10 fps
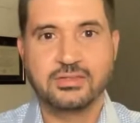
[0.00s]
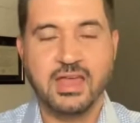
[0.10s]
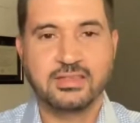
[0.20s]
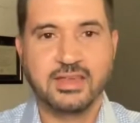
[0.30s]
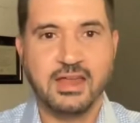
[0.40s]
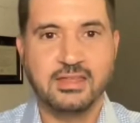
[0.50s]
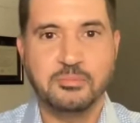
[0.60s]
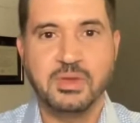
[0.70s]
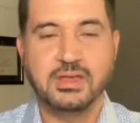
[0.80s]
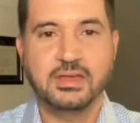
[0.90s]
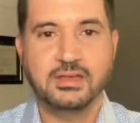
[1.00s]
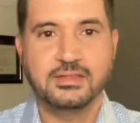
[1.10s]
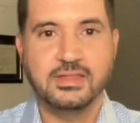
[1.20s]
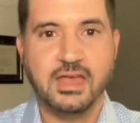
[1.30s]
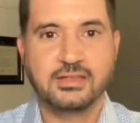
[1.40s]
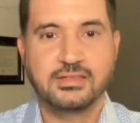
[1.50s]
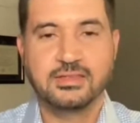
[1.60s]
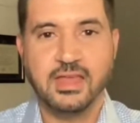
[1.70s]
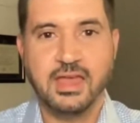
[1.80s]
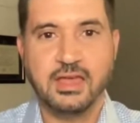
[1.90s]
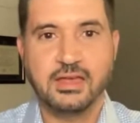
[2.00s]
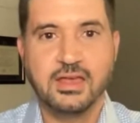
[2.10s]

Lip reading: That's kind of the big next thing.